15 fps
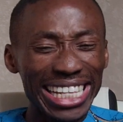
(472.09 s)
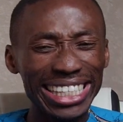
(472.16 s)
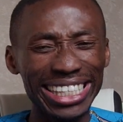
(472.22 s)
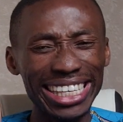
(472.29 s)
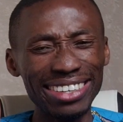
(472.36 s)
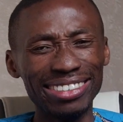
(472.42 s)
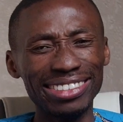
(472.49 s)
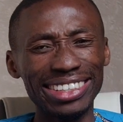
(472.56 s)

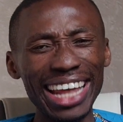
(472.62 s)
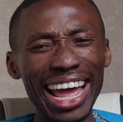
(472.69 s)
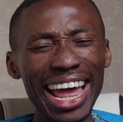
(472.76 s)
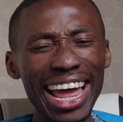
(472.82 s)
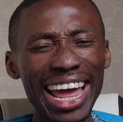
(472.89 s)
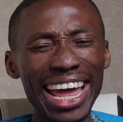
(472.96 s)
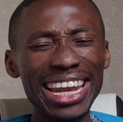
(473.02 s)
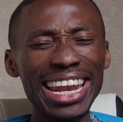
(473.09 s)
Till
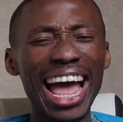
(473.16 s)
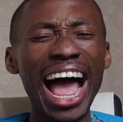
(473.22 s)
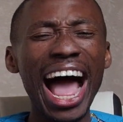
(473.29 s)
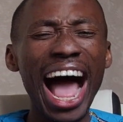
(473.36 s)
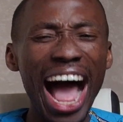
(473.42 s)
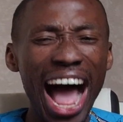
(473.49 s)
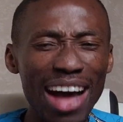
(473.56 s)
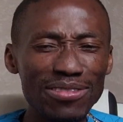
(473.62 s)
then,
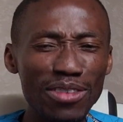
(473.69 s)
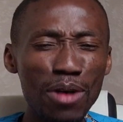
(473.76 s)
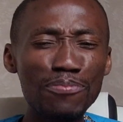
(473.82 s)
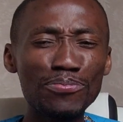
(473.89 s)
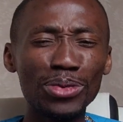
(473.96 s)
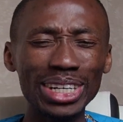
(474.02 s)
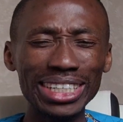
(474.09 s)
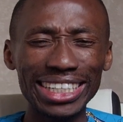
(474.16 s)
have a
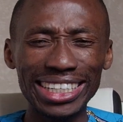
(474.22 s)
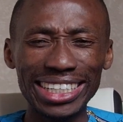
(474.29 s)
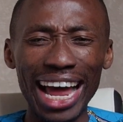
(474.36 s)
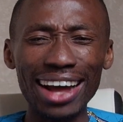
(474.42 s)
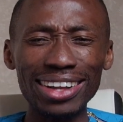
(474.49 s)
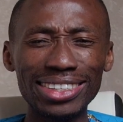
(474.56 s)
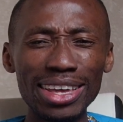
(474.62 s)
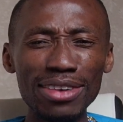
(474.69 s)

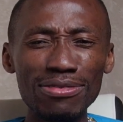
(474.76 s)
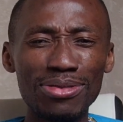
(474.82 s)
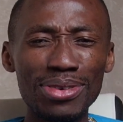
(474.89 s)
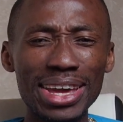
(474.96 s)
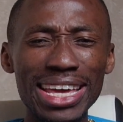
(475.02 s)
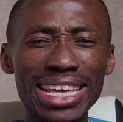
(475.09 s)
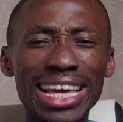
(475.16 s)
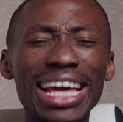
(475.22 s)
productive
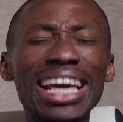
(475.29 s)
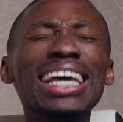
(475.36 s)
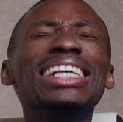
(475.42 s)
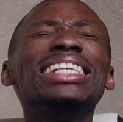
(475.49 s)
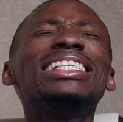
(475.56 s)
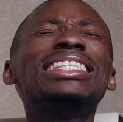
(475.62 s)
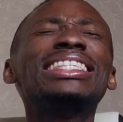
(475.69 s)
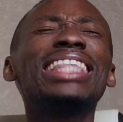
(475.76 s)
week.
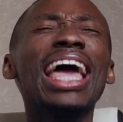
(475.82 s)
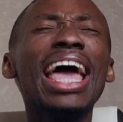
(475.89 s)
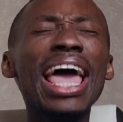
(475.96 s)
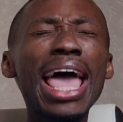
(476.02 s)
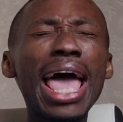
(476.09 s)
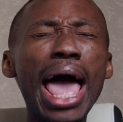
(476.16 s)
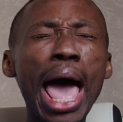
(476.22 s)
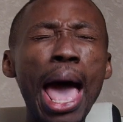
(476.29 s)

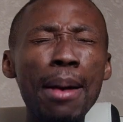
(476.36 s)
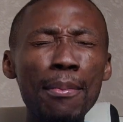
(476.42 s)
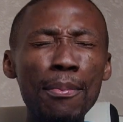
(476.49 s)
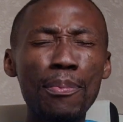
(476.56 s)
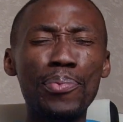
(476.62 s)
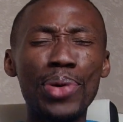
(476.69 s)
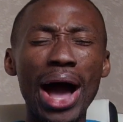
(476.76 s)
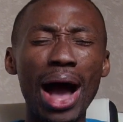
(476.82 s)
Stay
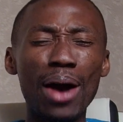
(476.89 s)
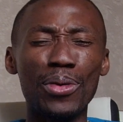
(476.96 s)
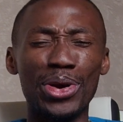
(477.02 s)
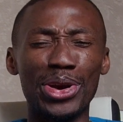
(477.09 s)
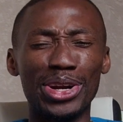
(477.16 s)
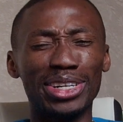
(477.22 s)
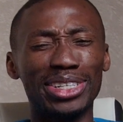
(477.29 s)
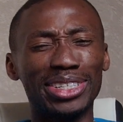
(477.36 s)

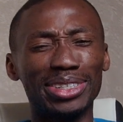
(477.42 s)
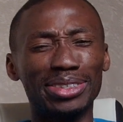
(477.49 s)
empowered.